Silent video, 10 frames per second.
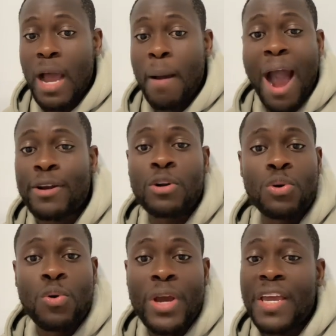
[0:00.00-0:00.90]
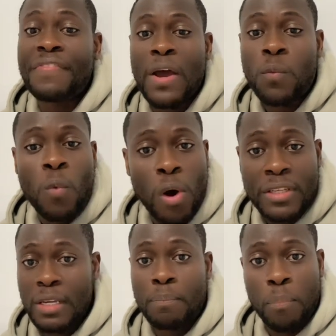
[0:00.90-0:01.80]
I don't know if that works
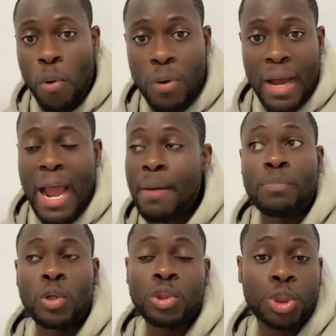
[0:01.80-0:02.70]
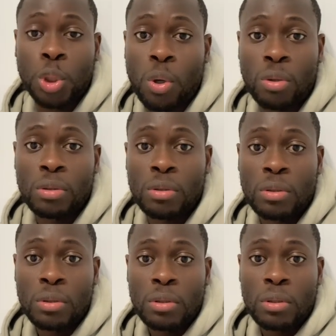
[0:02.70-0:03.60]
in Poland. I'm not sure.
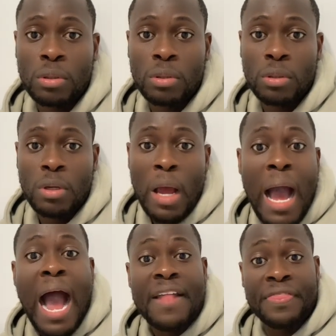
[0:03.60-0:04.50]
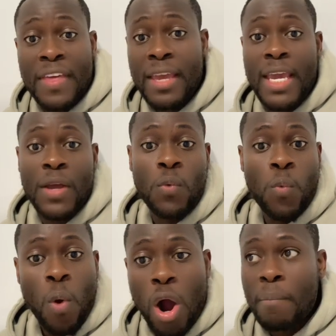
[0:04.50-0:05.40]
I think it can
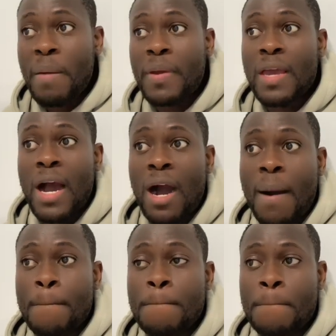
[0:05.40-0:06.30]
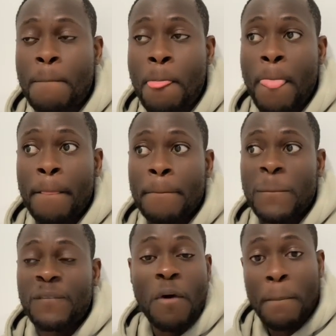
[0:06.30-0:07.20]
work maybe
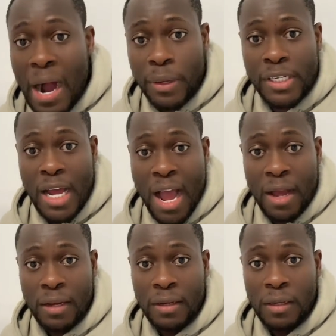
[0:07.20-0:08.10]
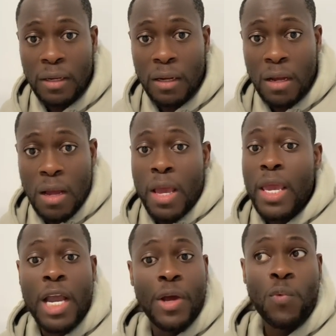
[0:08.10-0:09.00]
for Malta.
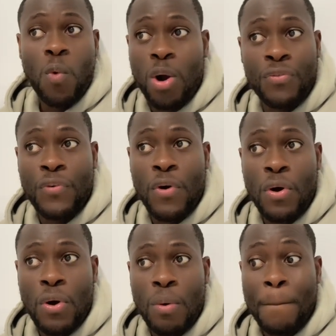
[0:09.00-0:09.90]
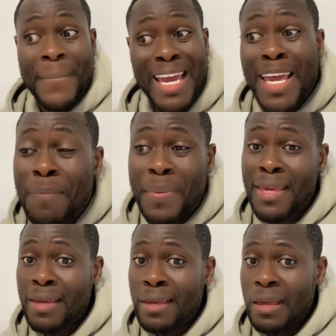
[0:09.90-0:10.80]
It can work for
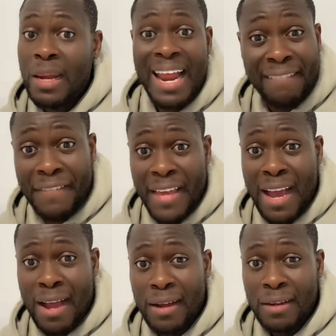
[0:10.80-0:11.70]
maybe Latvia